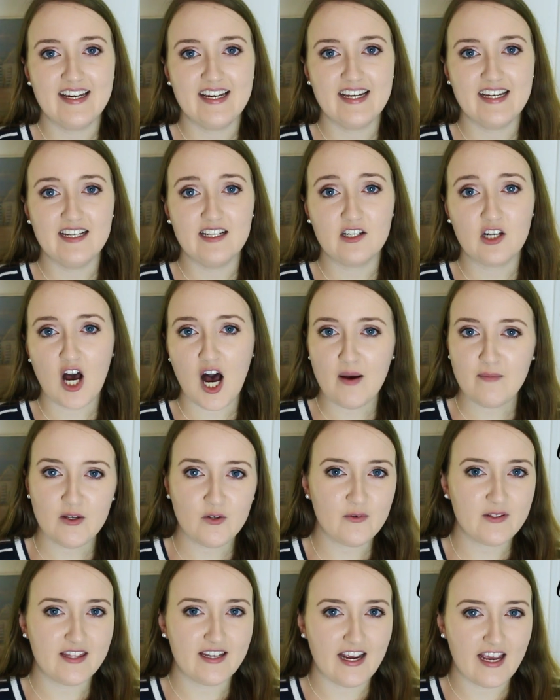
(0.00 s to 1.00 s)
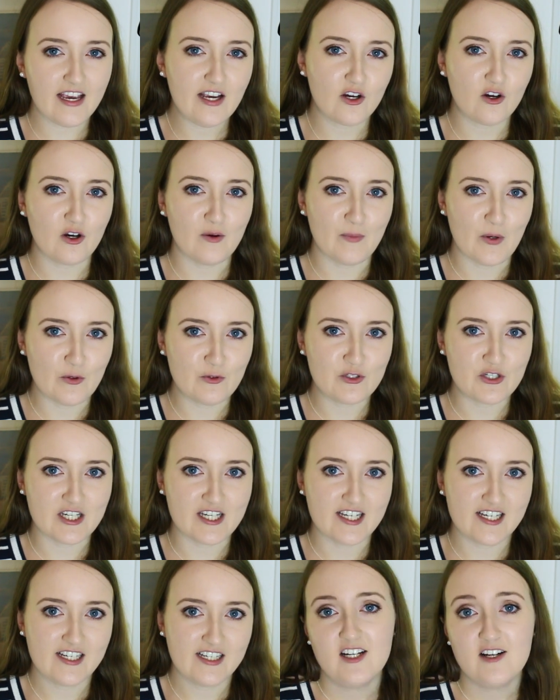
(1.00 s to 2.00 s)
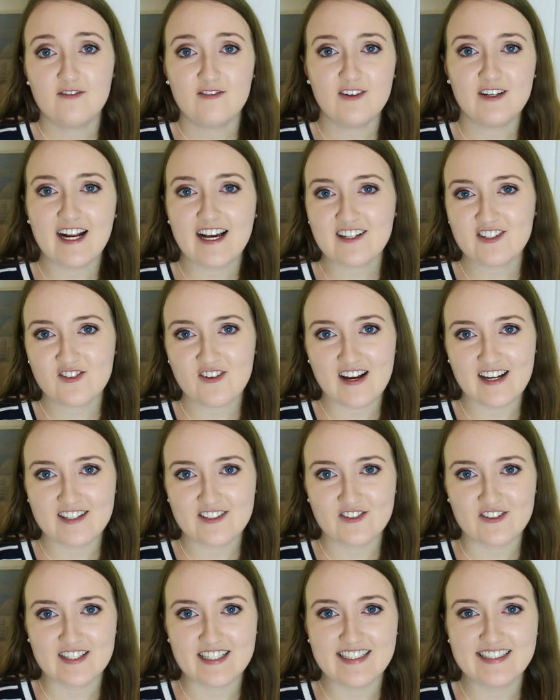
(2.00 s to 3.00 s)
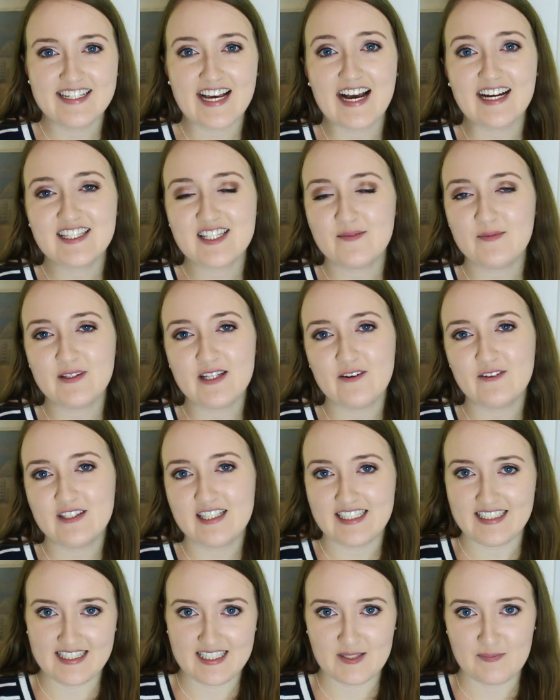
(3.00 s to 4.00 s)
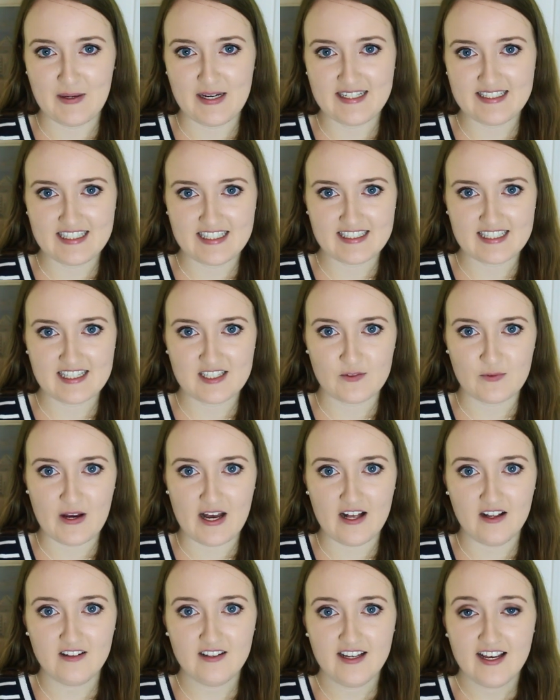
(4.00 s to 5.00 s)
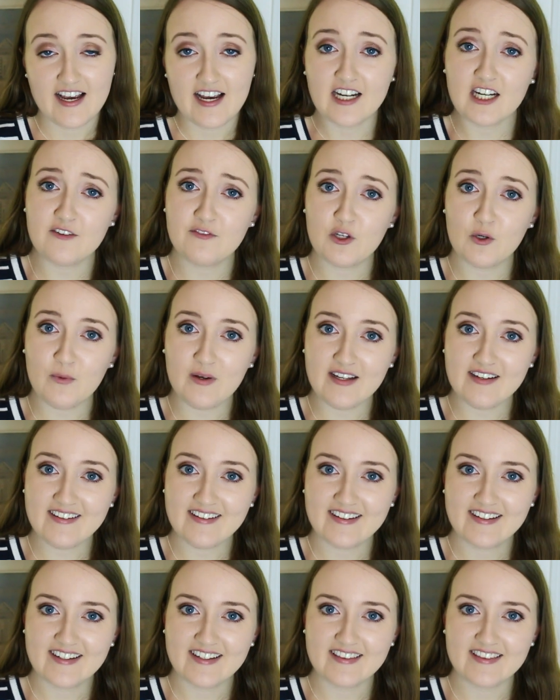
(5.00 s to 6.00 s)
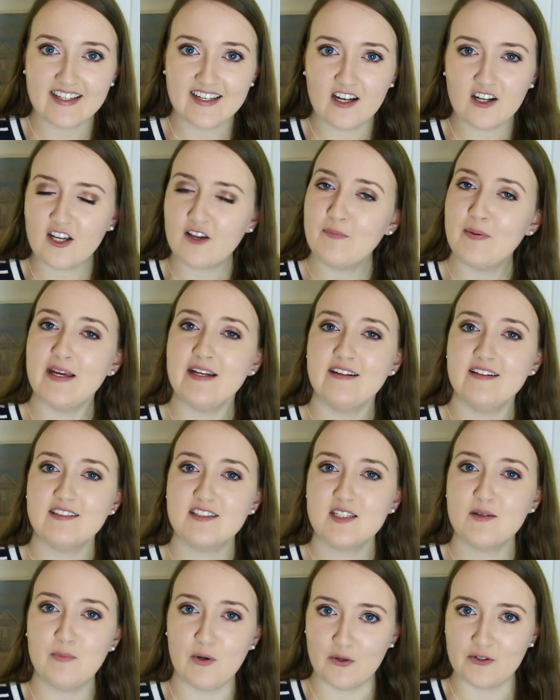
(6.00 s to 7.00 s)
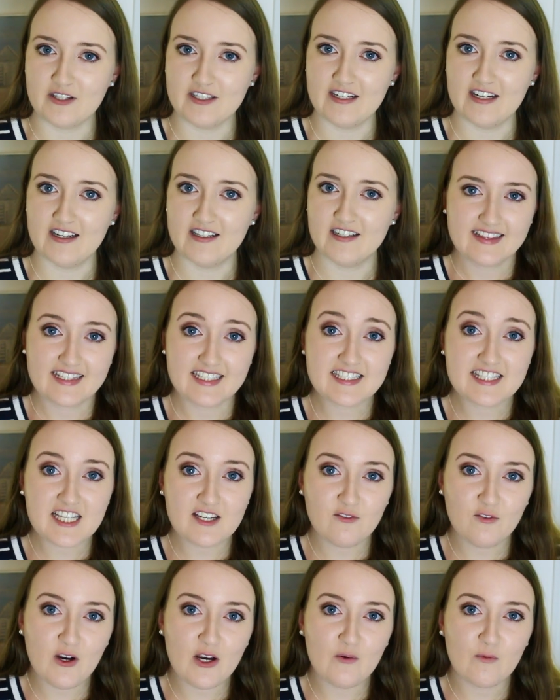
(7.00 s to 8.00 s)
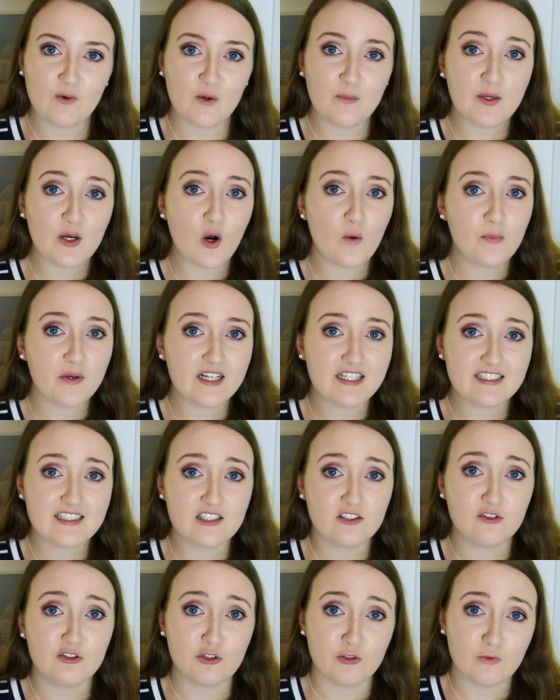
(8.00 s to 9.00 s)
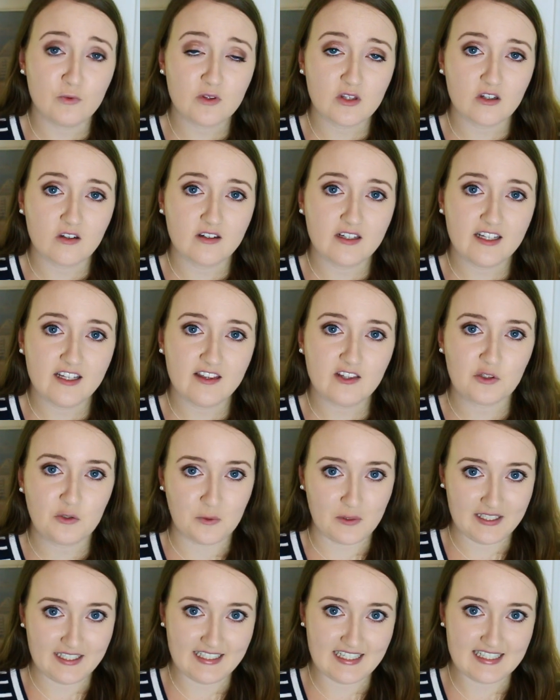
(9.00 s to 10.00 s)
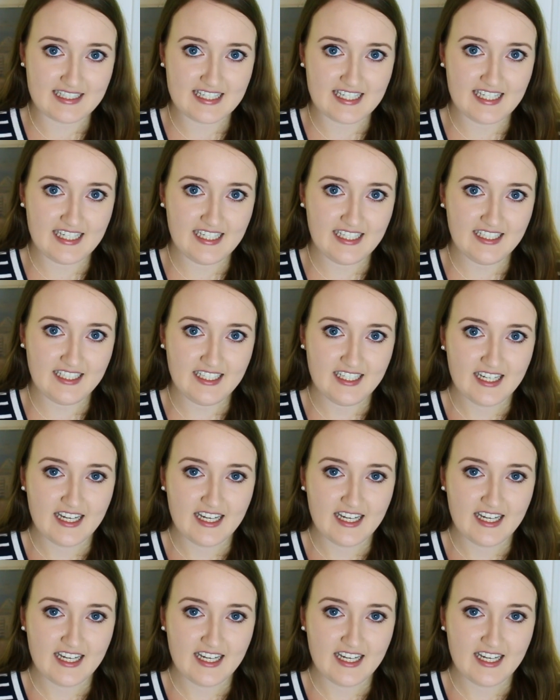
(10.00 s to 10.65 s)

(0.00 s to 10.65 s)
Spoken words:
and comment with an anchor emoji. For an extra entry, tag someone that would like these paintings as well, and if you win, then I'll give paintings to both of you. This giveaway will be open until June 30th, 2019,